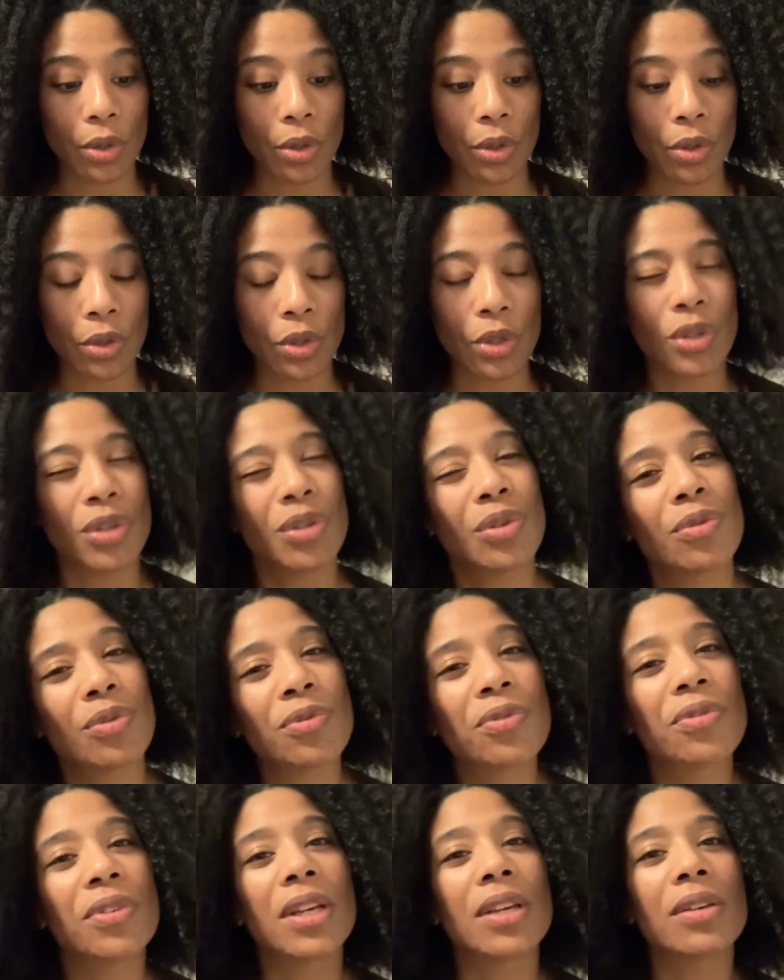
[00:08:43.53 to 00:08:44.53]
Do you
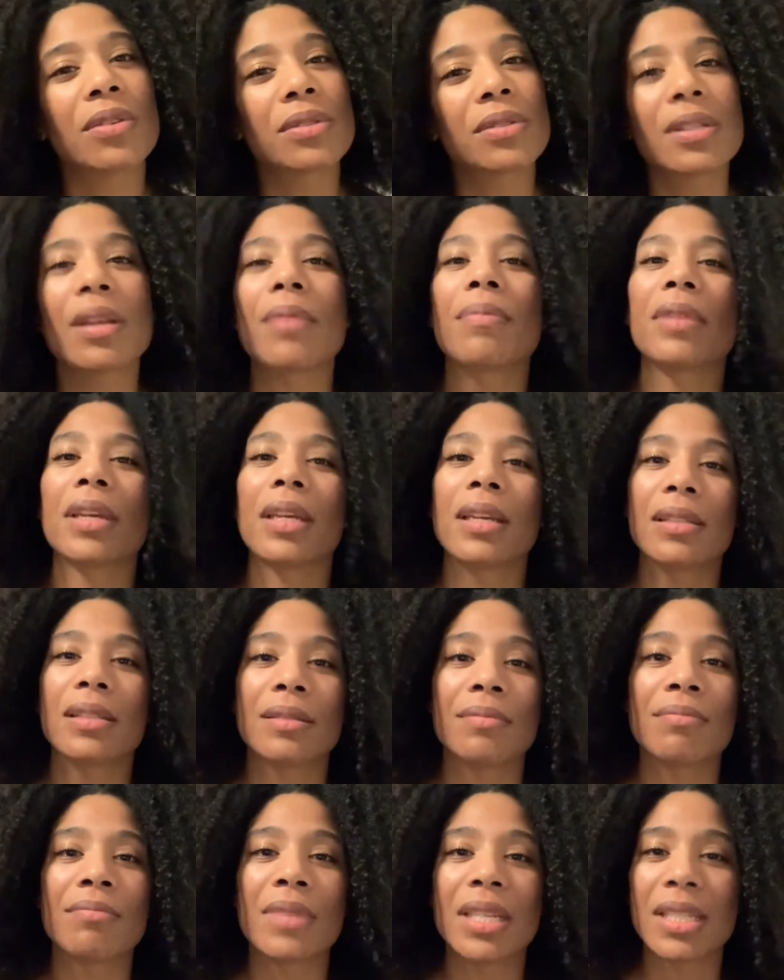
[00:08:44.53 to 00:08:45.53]
feel something is
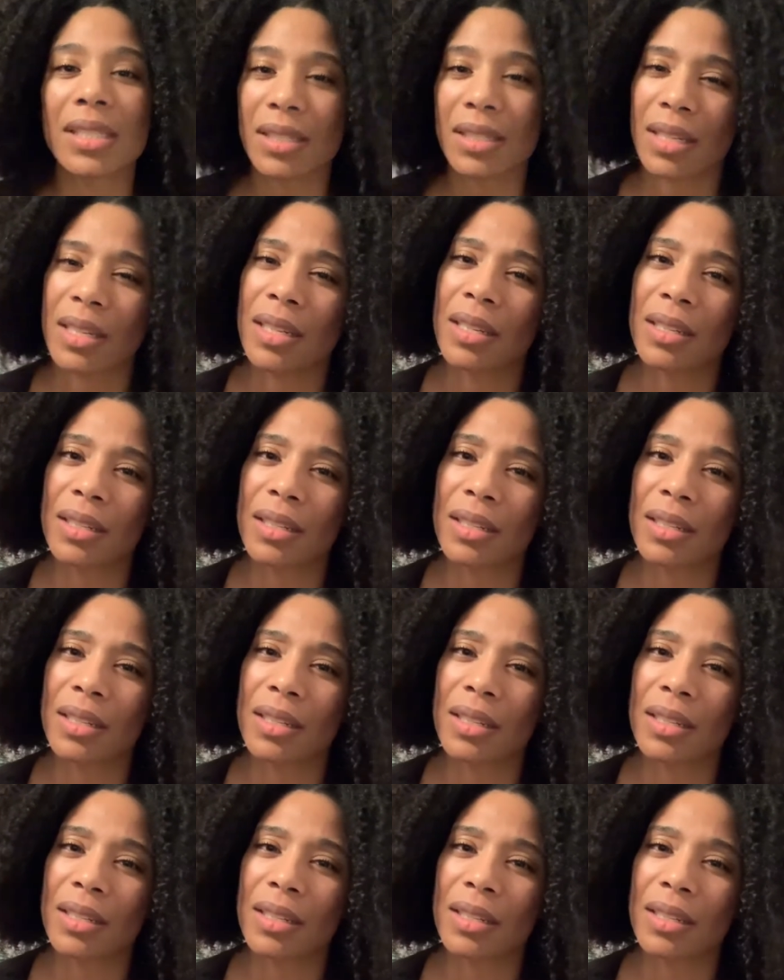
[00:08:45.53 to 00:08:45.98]
missing?